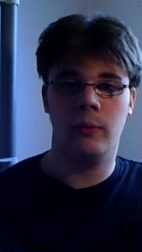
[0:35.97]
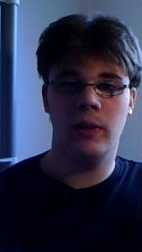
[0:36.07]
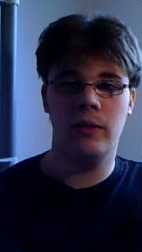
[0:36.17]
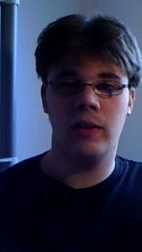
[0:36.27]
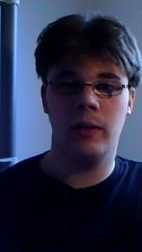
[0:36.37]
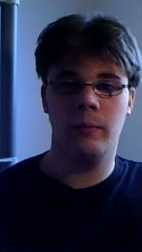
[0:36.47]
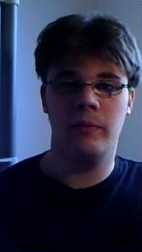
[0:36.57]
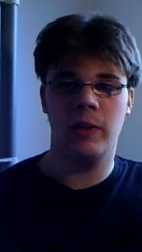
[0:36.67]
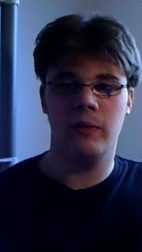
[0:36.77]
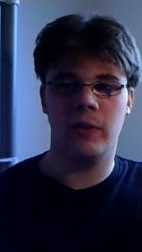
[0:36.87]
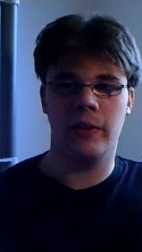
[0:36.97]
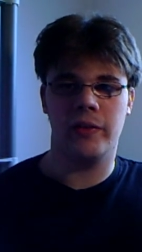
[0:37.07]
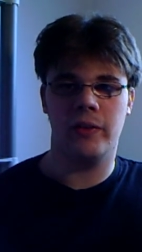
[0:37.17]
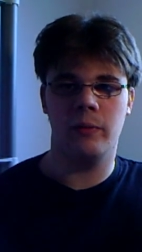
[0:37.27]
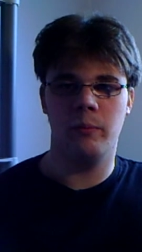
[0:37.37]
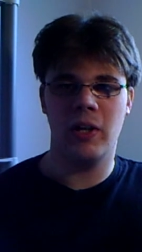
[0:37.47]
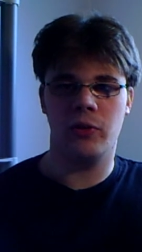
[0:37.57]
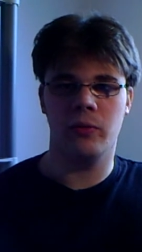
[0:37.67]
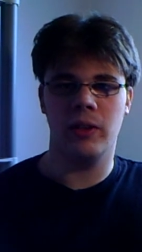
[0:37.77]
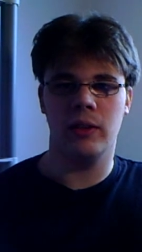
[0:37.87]
One of them involves
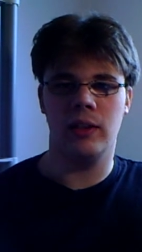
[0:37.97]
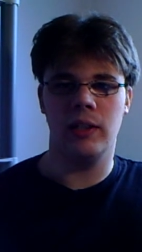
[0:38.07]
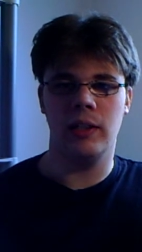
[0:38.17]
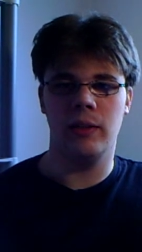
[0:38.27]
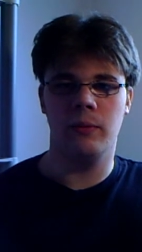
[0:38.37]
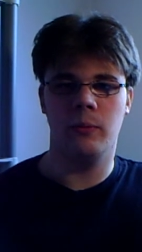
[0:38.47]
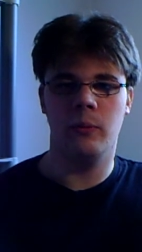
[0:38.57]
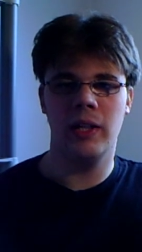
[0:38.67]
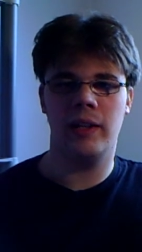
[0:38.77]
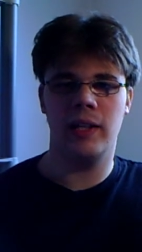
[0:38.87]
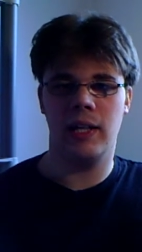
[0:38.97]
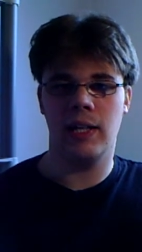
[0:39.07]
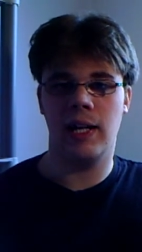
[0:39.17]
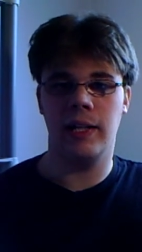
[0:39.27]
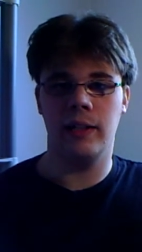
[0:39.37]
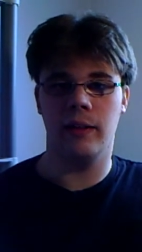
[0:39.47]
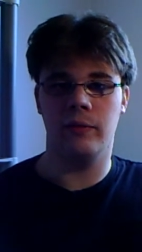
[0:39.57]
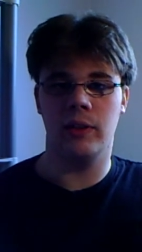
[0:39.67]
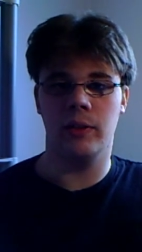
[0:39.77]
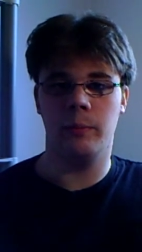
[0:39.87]
measuring the width and height
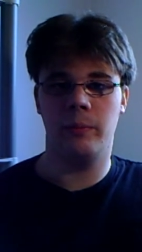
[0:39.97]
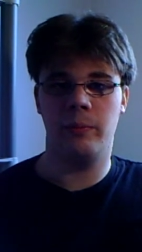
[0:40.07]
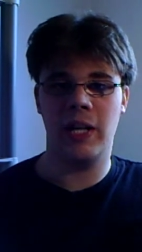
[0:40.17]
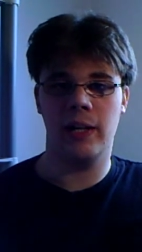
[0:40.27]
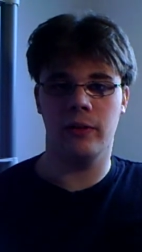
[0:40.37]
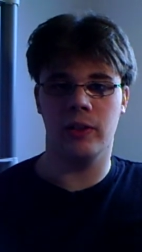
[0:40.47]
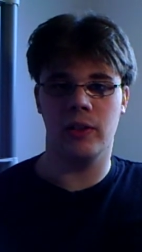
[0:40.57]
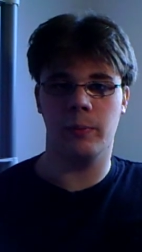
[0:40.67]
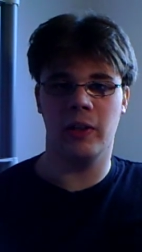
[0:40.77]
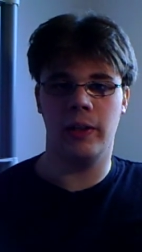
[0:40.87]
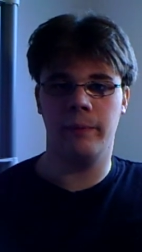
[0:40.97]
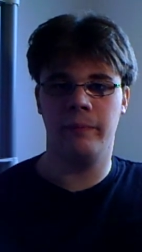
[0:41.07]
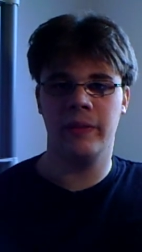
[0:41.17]
of the panel display.